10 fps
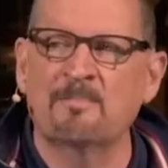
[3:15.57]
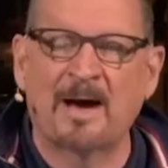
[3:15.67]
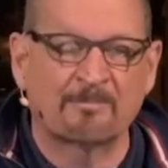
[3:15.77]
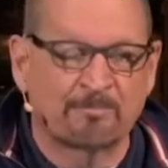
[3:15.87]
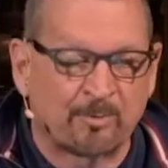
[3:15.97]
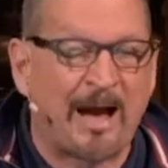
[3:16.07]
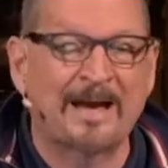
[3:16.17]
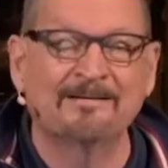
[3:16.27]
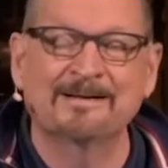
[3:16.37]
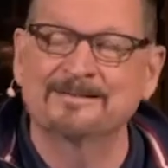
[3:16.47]
about
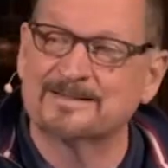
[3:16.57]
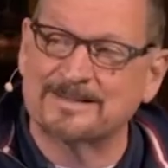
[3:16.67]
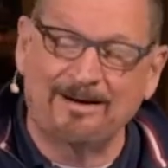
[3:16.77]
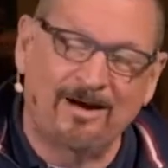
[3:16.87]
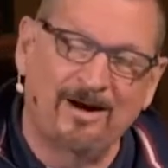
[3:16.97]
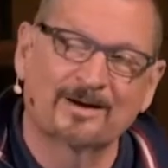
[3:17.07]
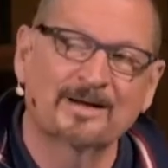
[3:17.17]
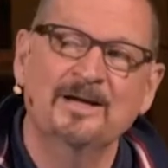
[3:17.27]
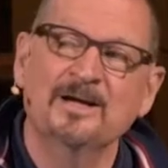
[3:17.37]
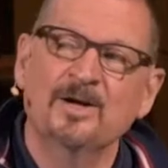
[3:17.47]
bridling the
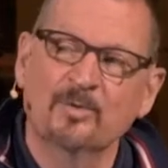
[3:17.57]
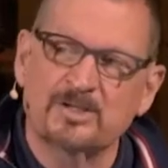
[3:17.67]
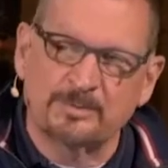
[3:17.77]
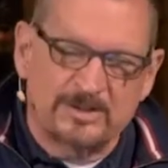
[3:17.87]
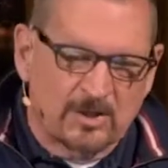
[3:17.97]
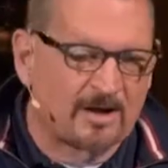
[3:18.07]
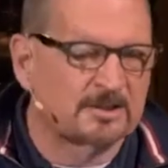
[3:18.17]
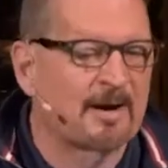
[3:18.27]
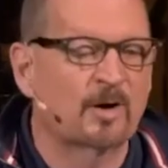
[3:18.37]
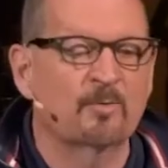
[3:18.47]
tongue, which we
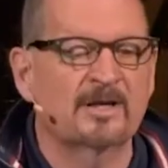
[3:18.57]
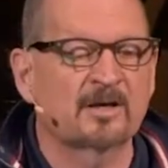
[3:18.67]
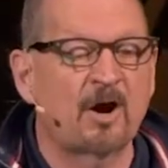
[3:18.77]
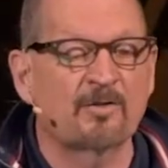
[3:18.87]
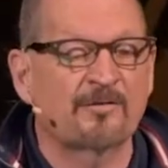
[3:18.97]
talked about a week ago.